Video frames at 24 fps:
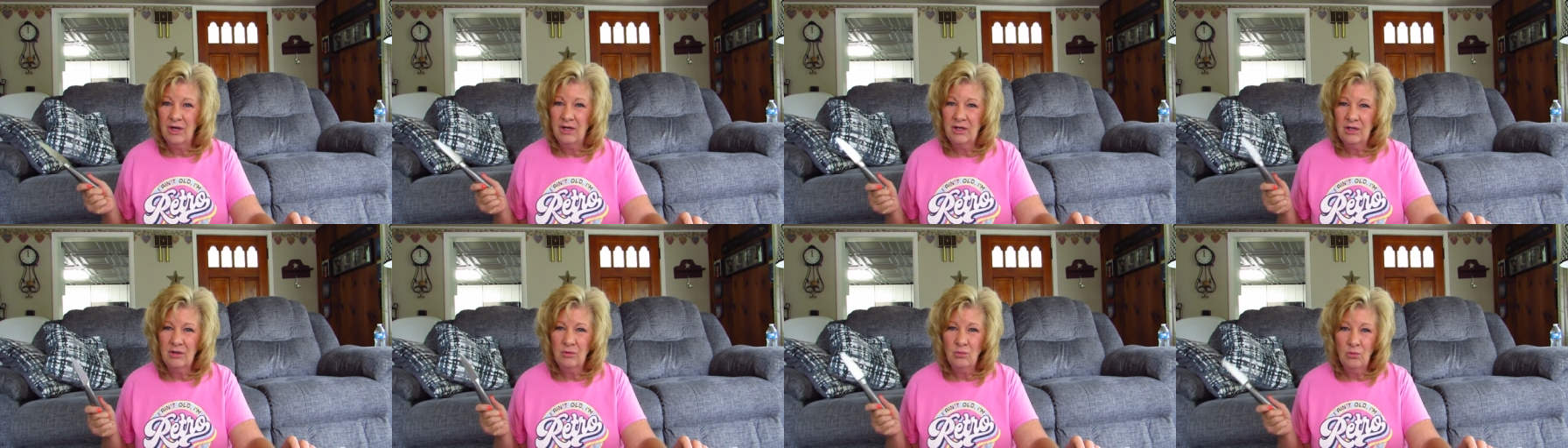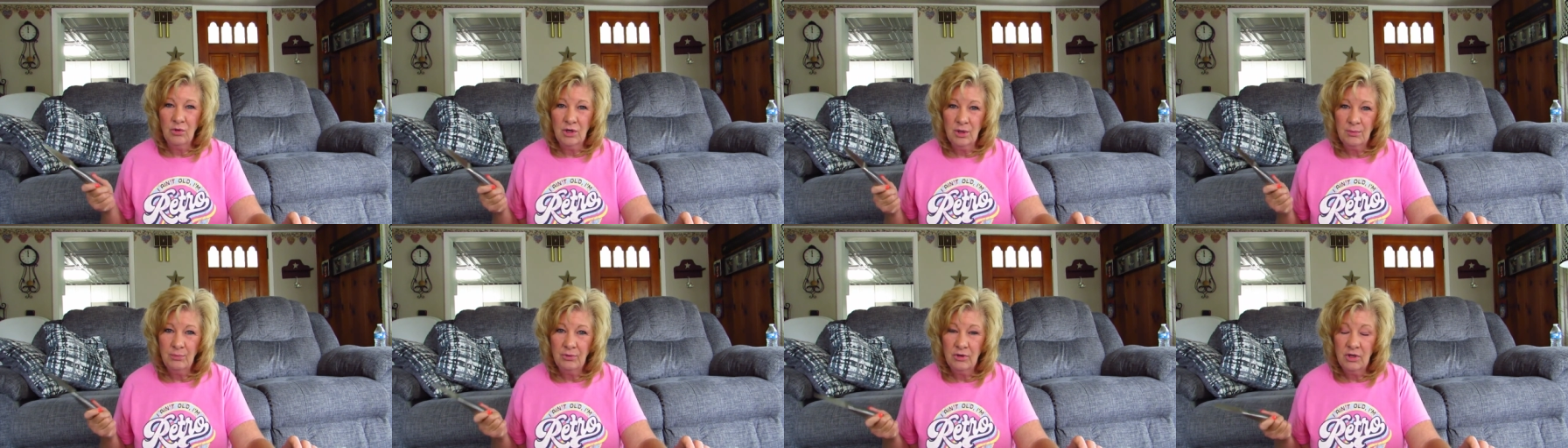I didn't
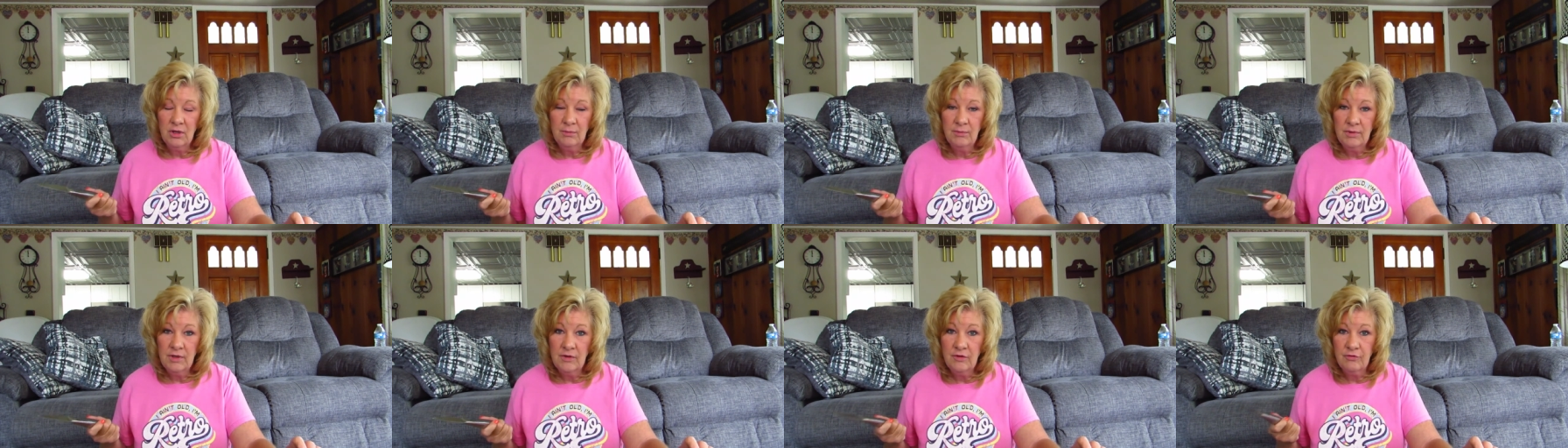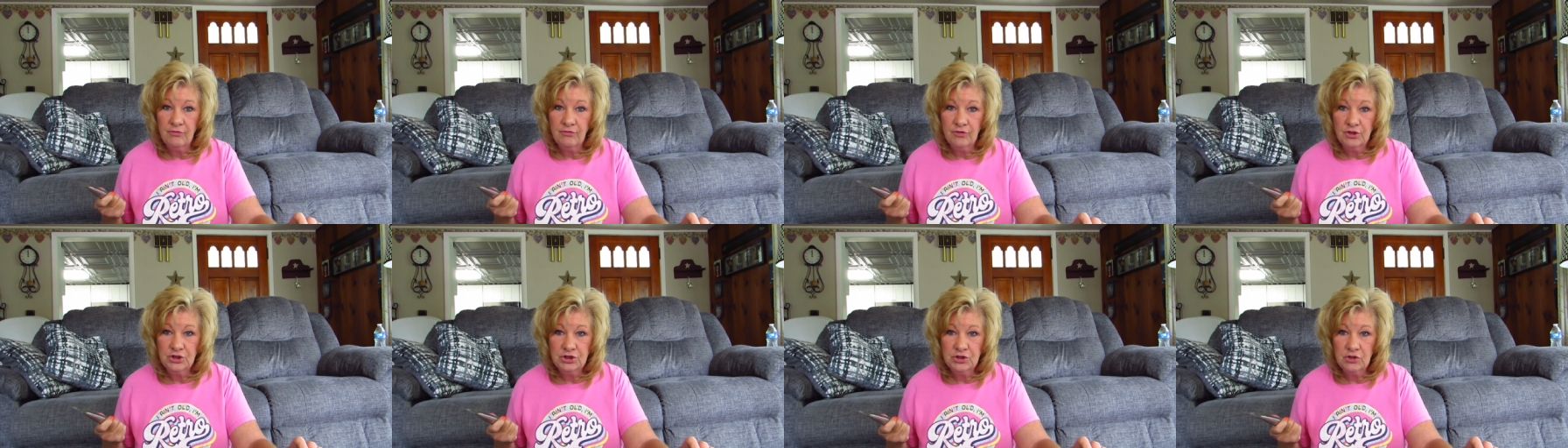want to put them in the
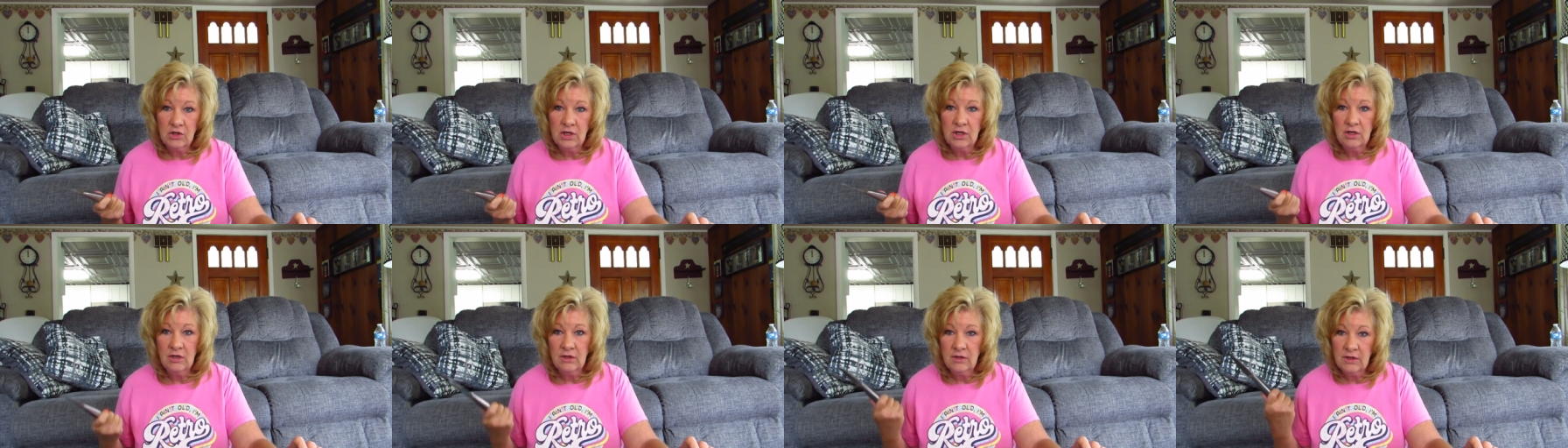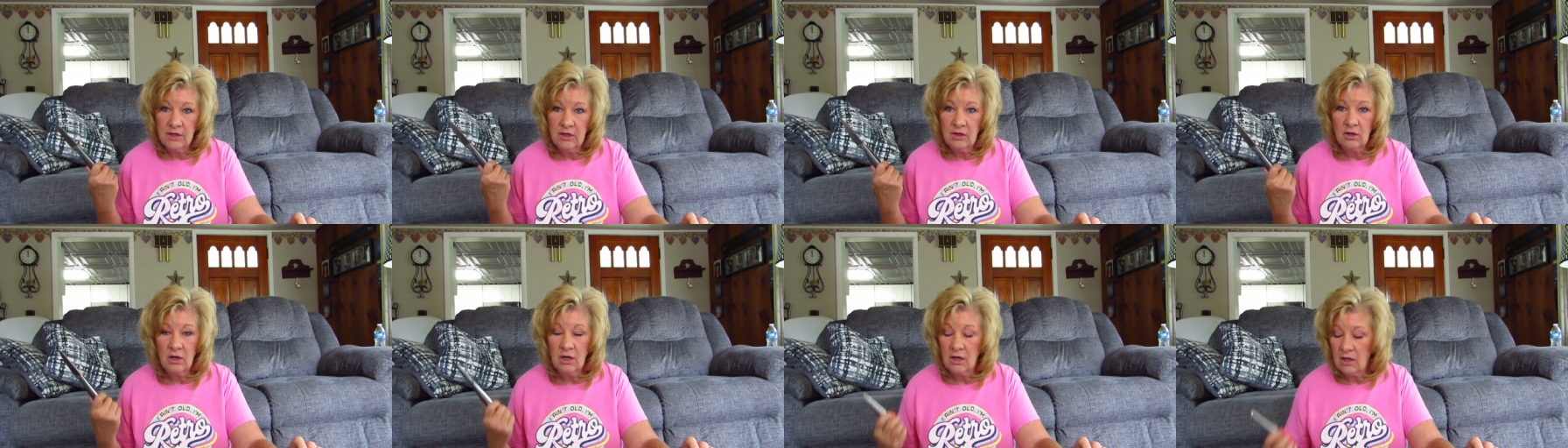refrigerator.
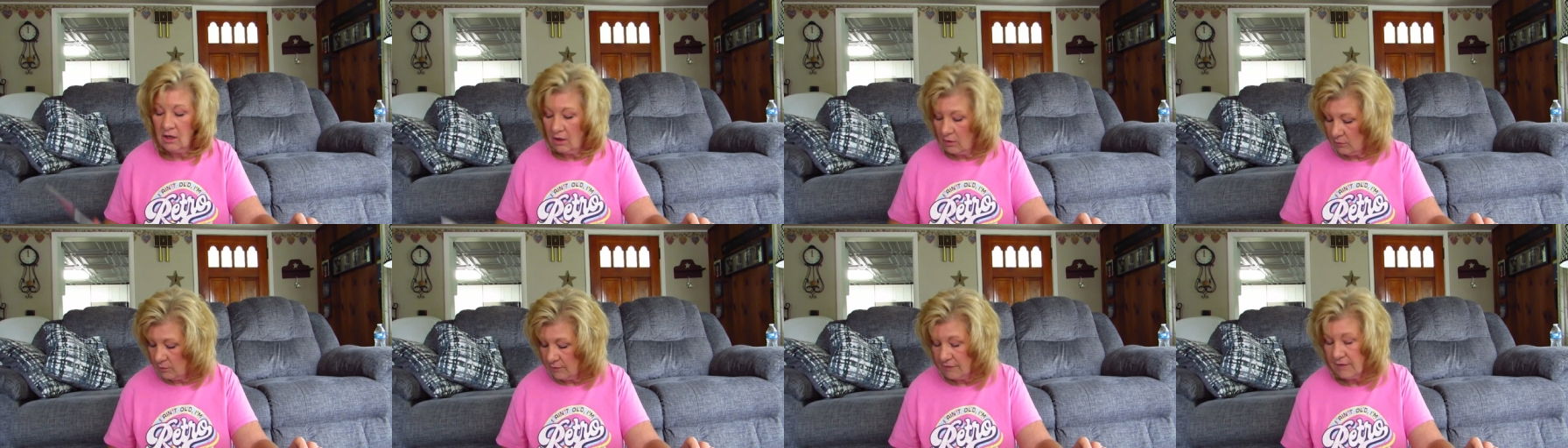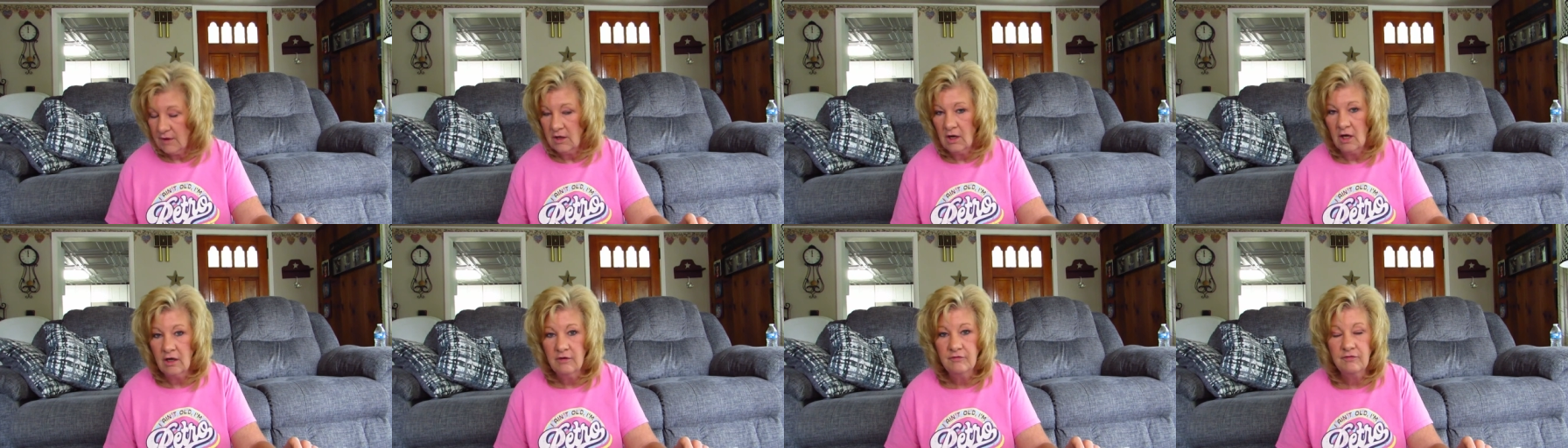Here I go with
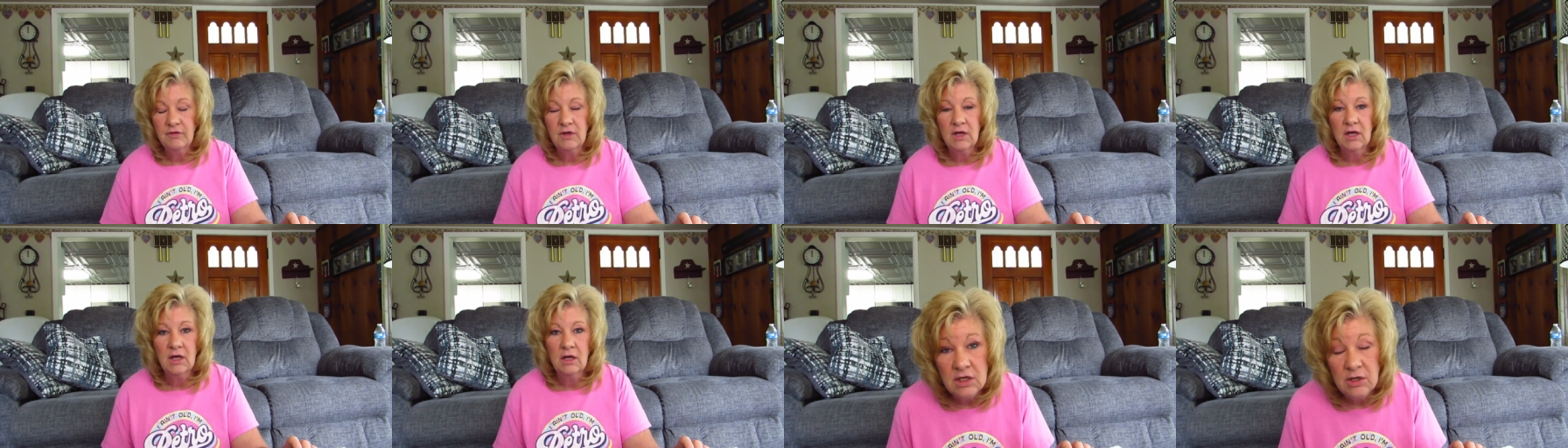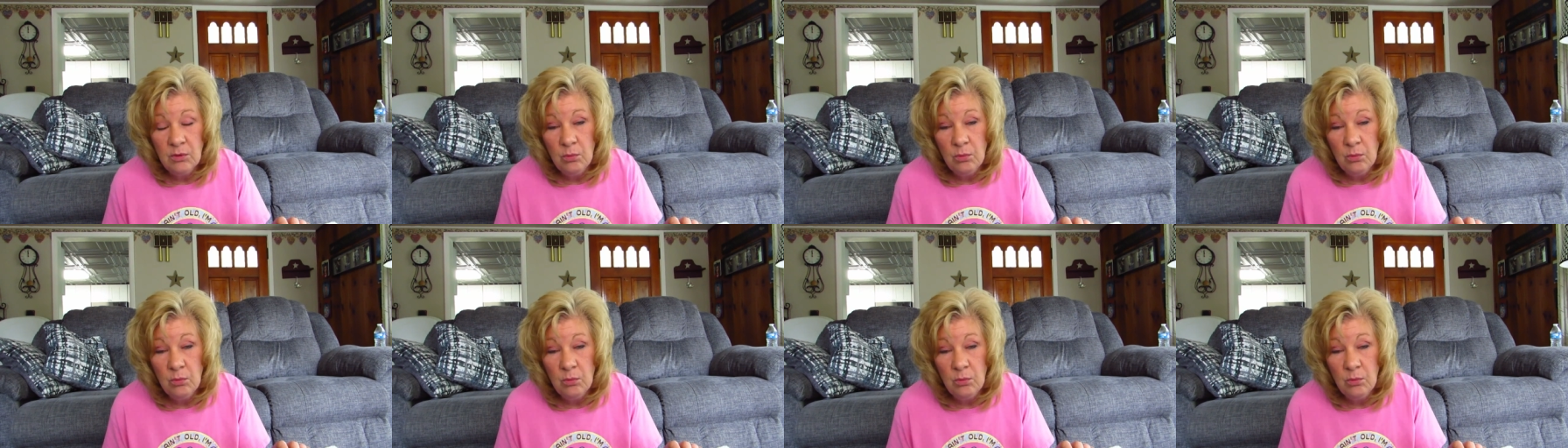a knife again.